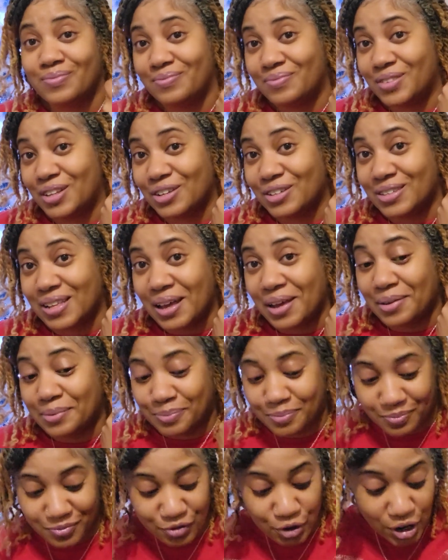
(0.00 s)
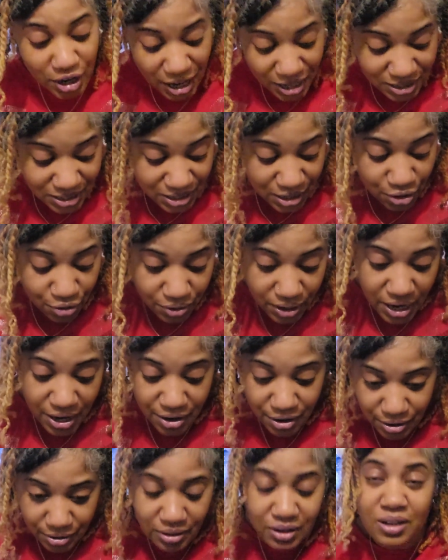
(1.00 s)
there's that. If you're a content
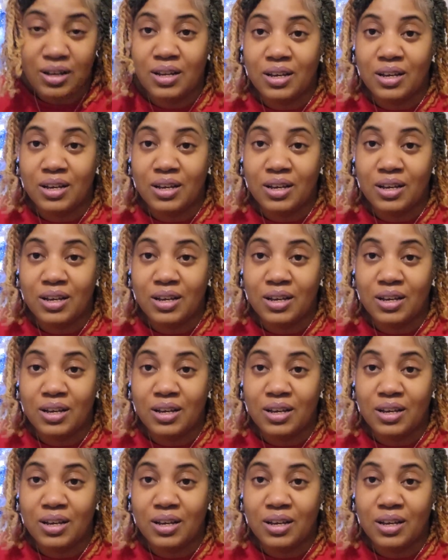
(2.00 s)
creator,